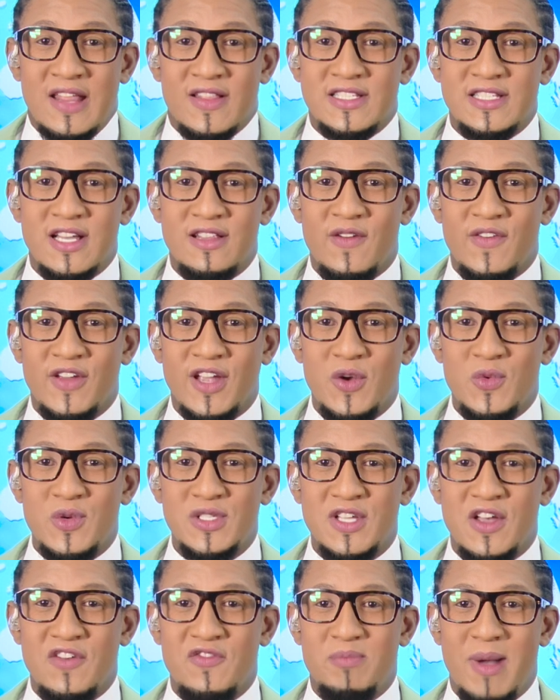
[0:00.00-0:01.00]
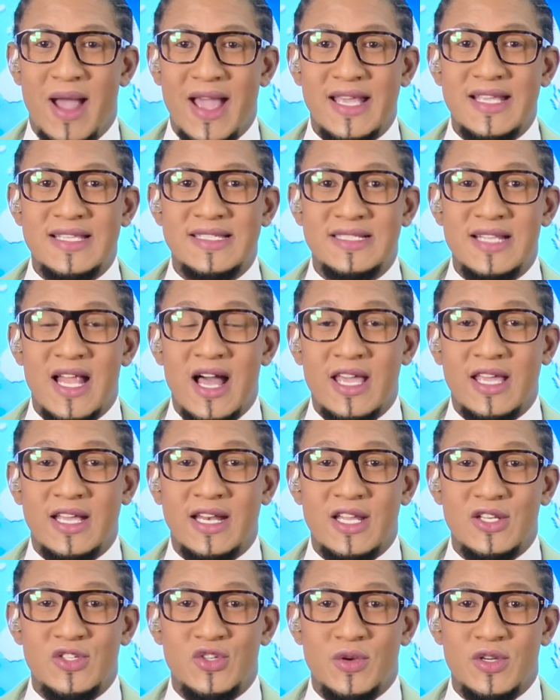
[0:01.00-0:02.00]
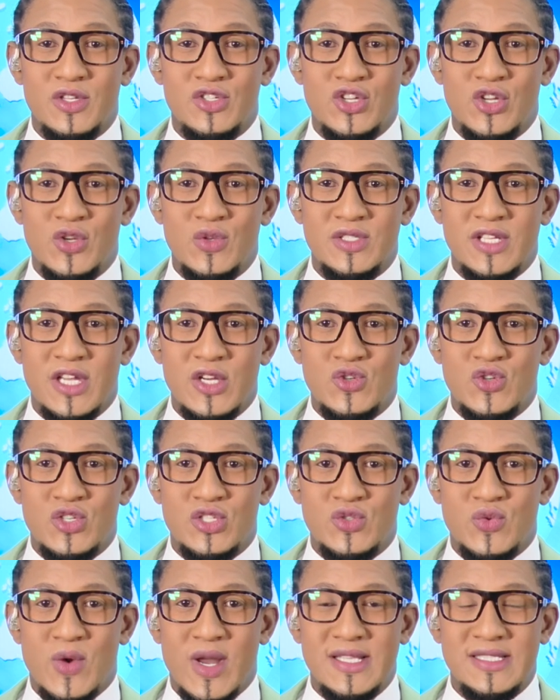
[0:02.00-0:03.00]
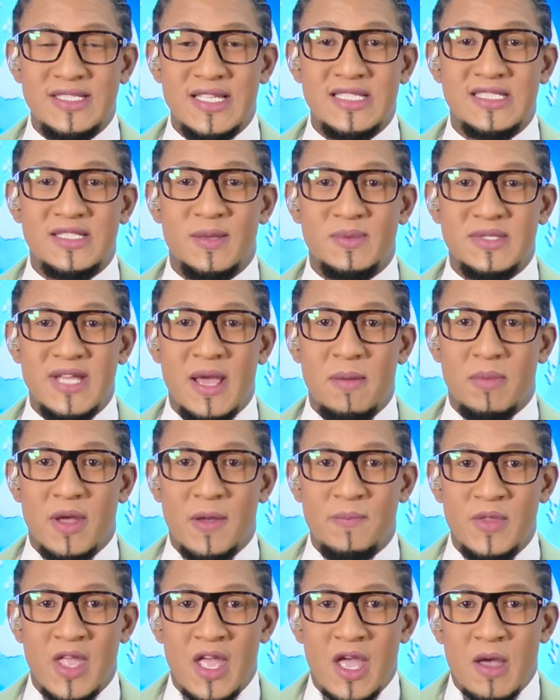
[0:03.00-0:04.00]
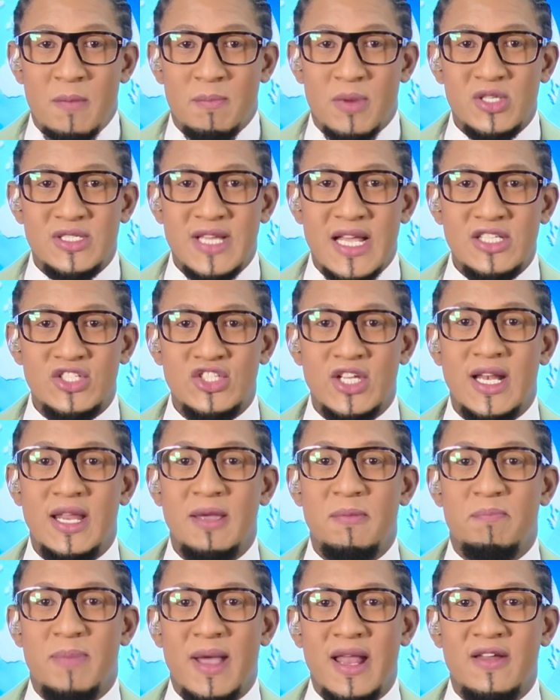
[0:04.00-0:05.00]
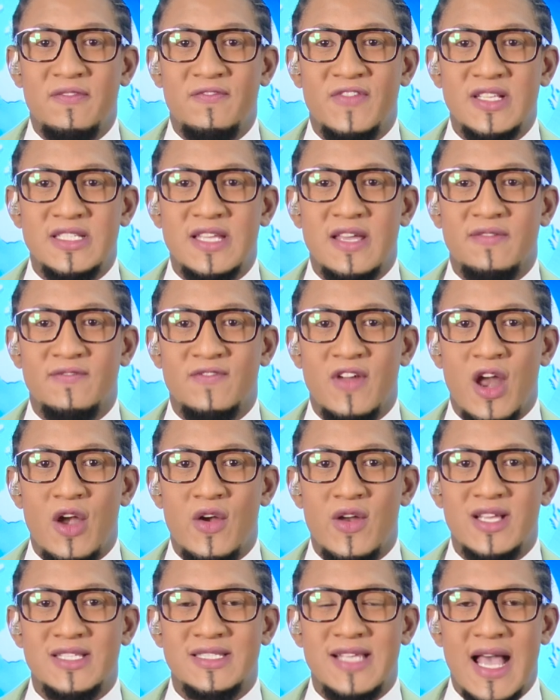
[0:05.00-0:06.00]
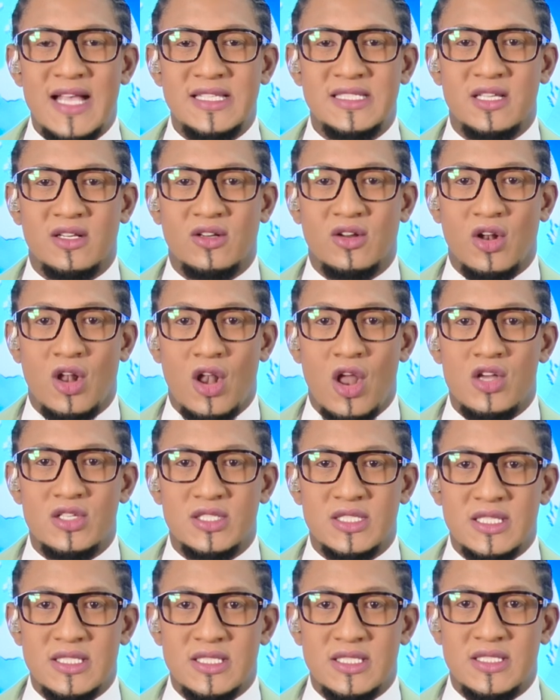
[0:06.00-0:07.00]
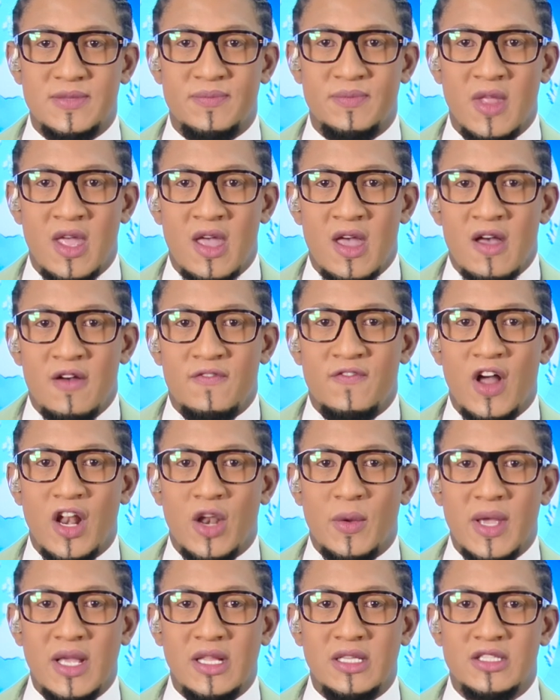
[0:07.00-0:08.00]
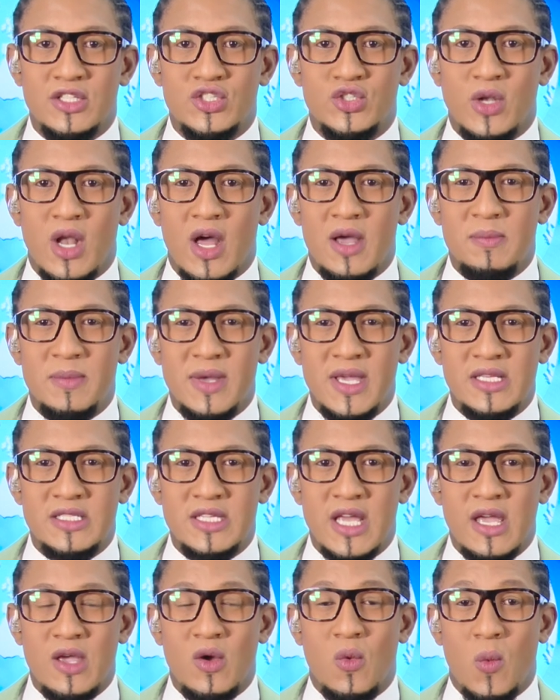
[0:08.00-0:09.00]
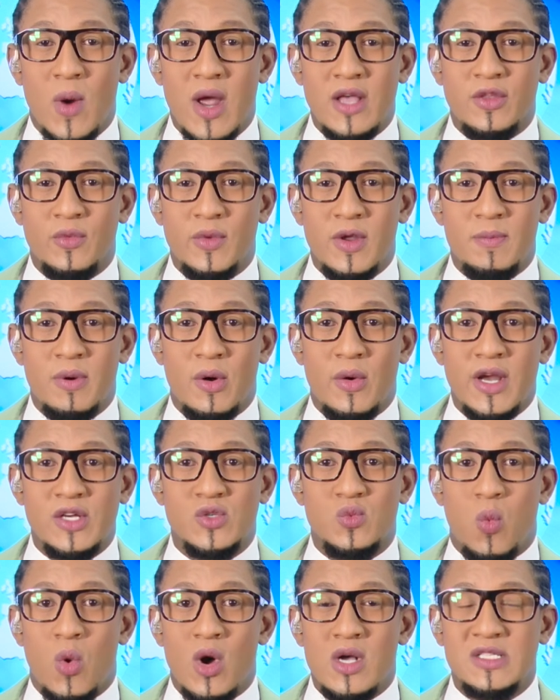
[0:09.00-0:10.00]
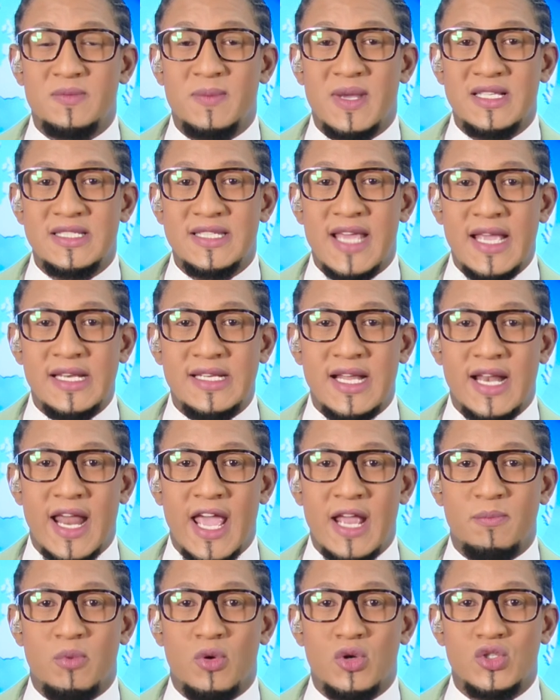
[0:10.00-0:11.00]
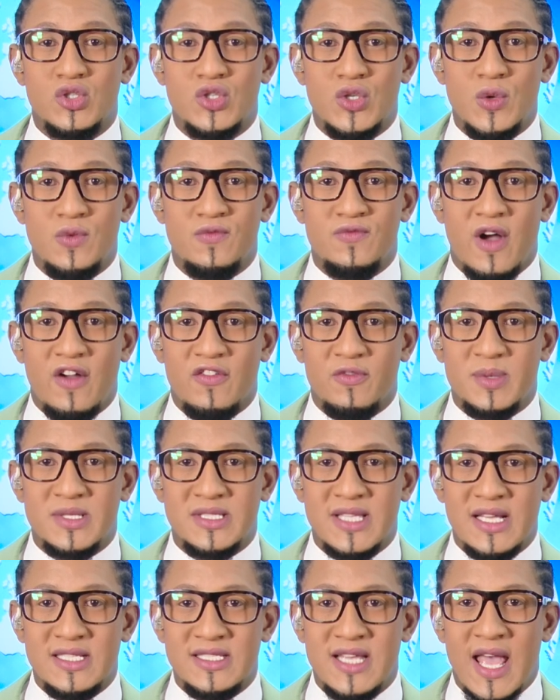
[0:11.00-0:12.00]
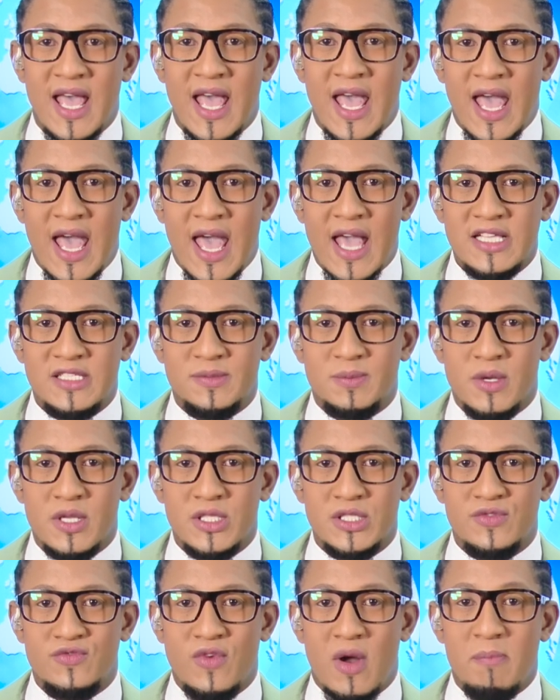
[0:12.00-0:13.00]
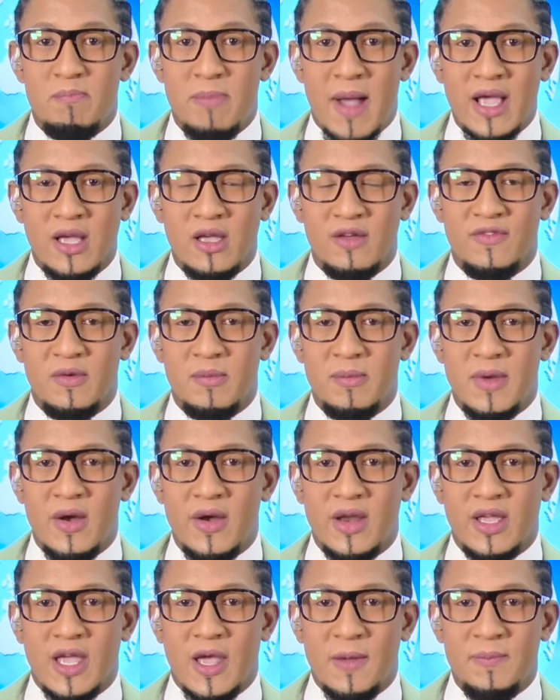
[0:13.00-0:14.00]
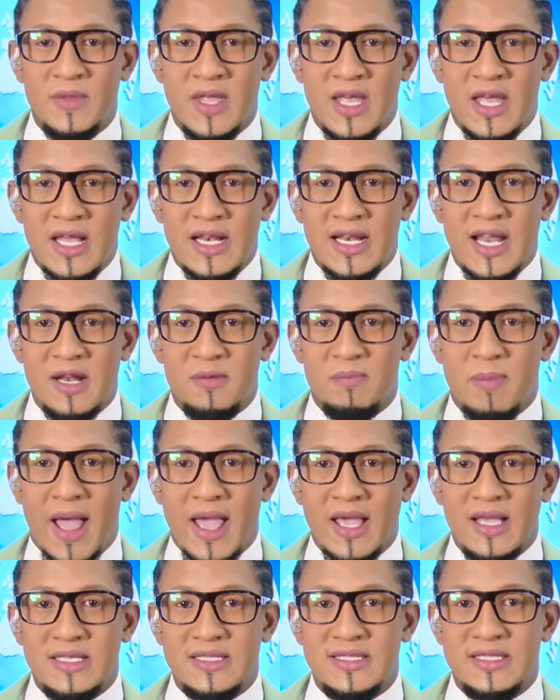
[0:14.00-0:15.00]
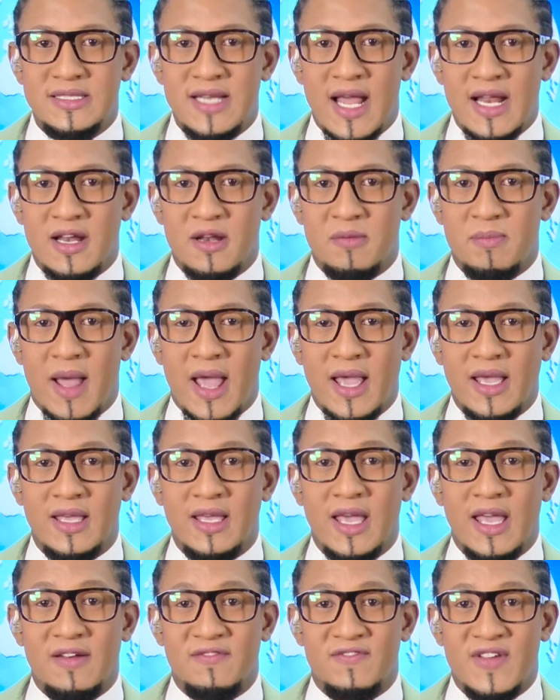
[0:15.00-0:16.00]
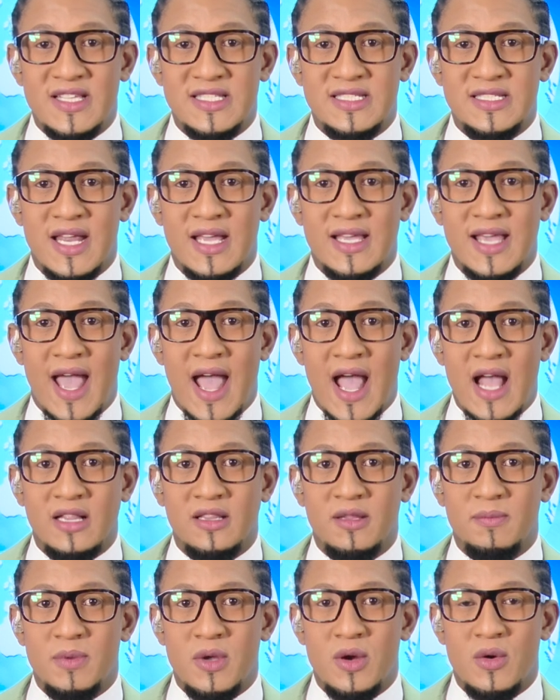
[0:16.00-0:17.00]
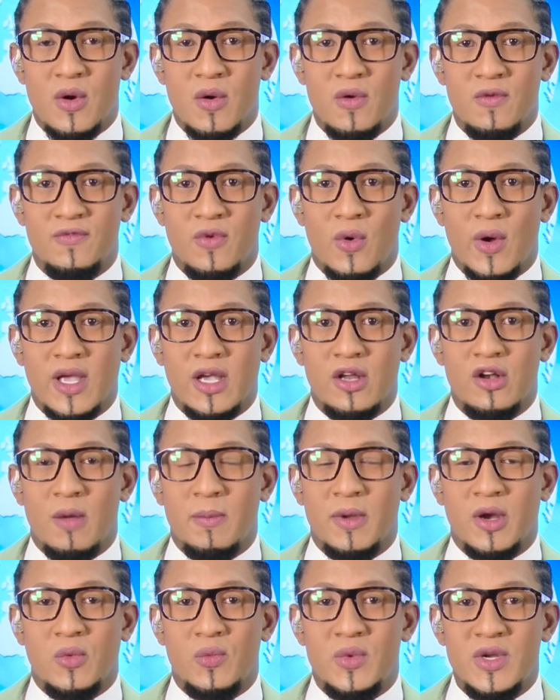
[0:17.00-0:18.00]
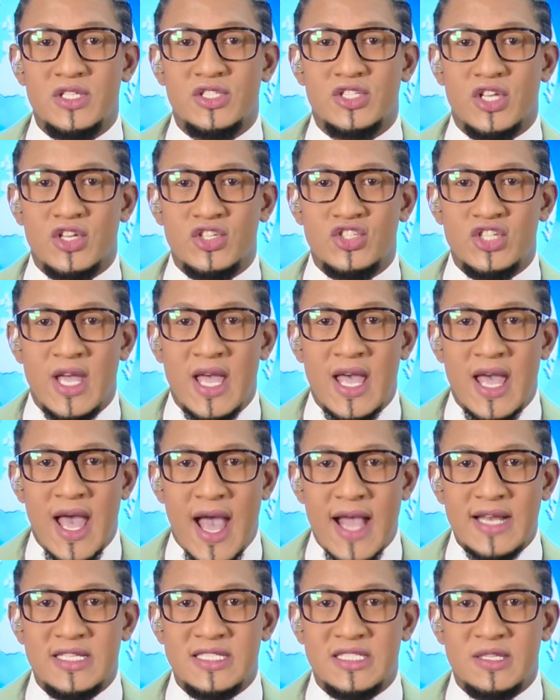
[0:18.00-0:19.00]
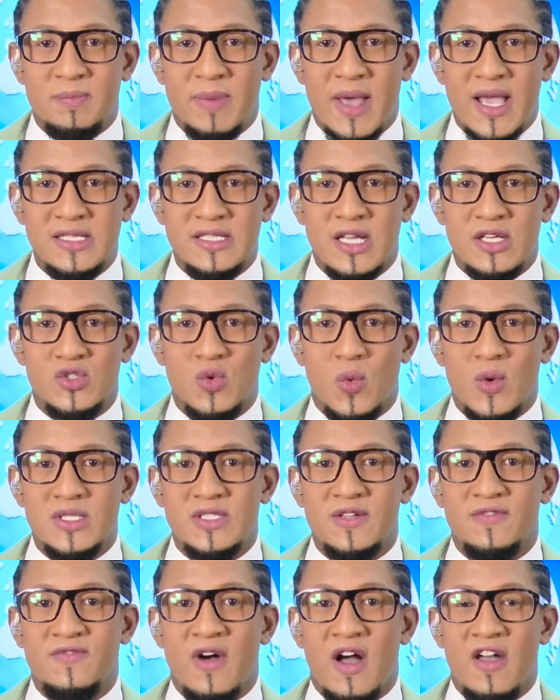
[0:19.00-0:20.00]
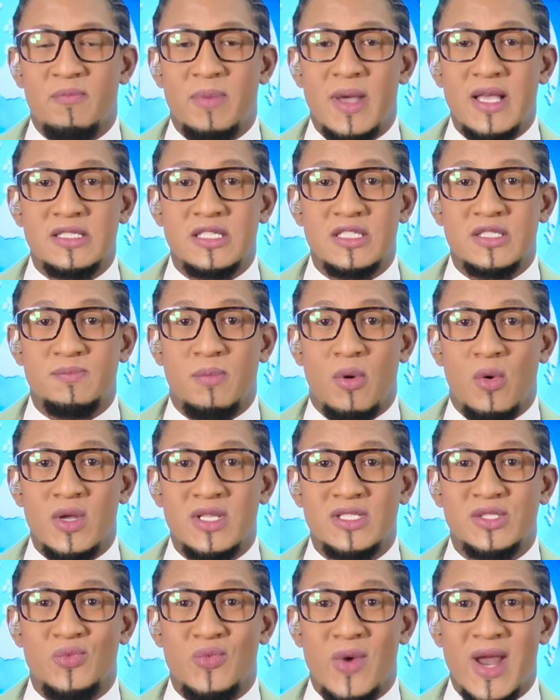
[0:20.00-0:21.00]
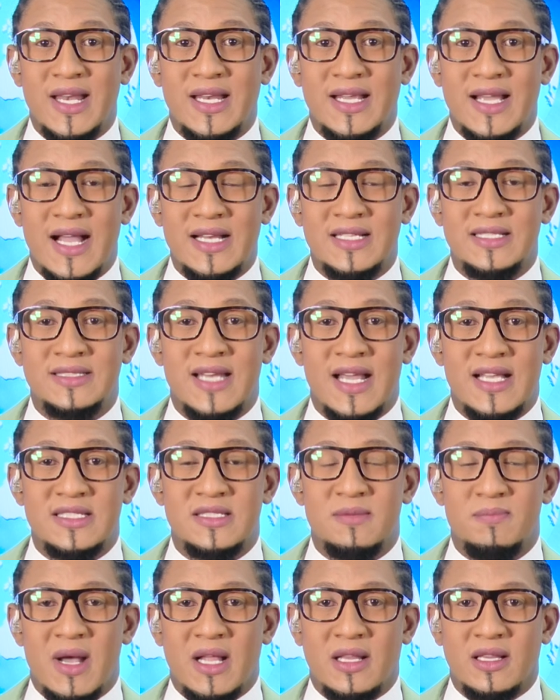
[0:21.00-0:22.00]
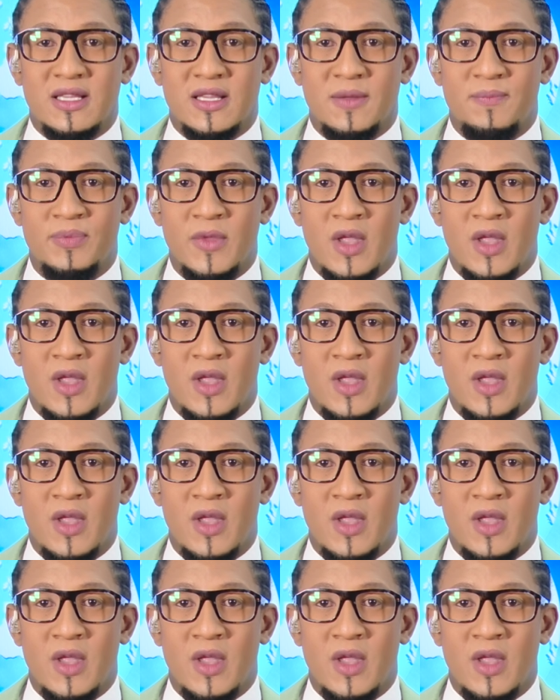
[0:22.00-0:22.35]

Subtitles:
The South African Reserve Bank is likely to reduce interest rates in September, potentially benefiting various asset classes. Following the July meeting, where the repo rate was maintained at 8.25%, experts from Bank of America, Nedbank, Standard Bank, Investec, and the Bureau for Economic Research anticipate a 25 basis points rate cut next month.